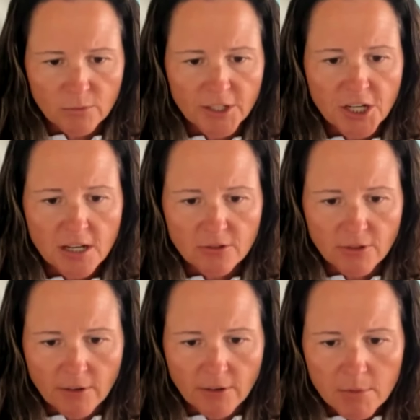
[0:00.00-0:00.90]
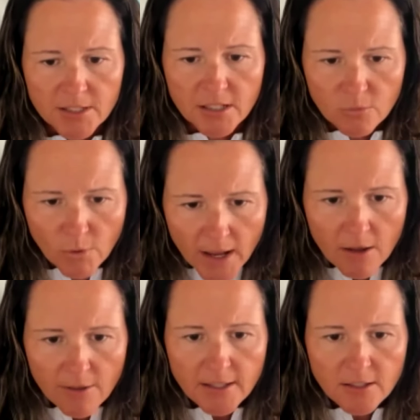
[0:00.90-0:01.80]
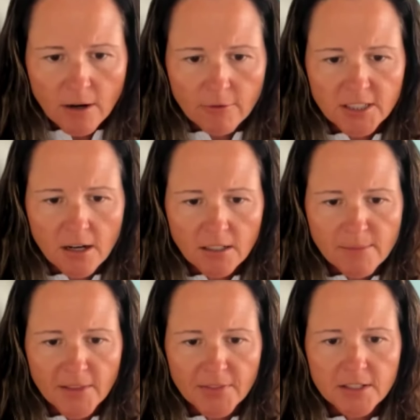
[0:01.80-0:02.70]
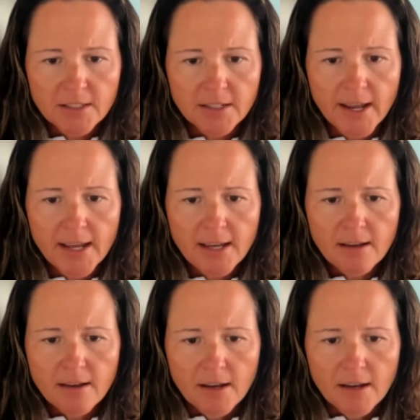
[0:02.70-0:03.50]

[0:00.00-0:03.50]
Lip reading: Swish has round robins as well. That's why we're talking about this today.